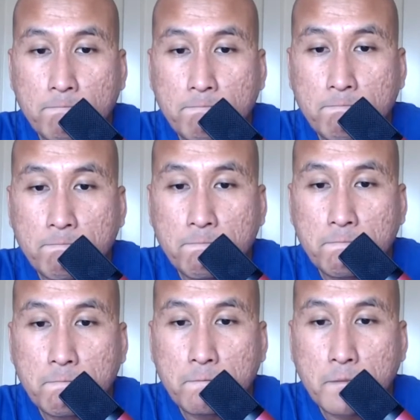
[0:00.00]

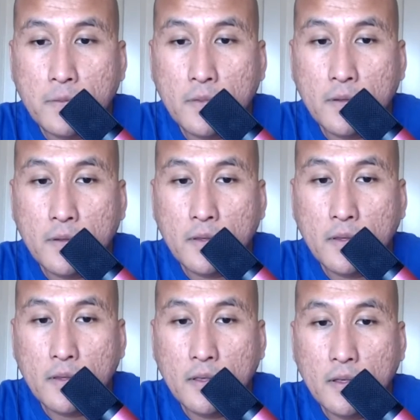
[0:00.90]

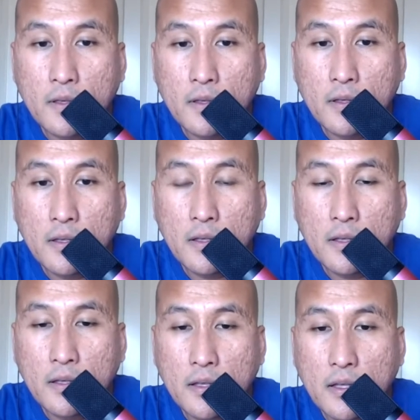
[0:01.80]
[no speech]